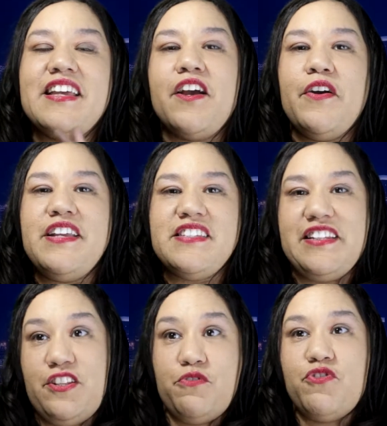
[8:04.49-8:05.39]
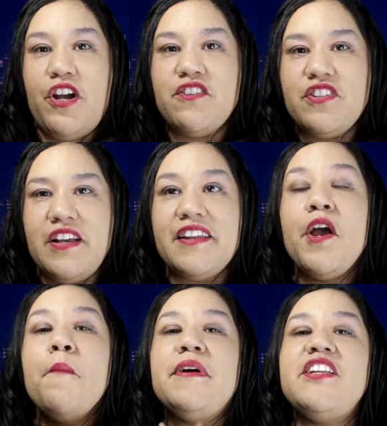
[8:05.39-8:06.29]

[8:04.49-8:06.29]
It's like, oh, he's like, did you charge the gun?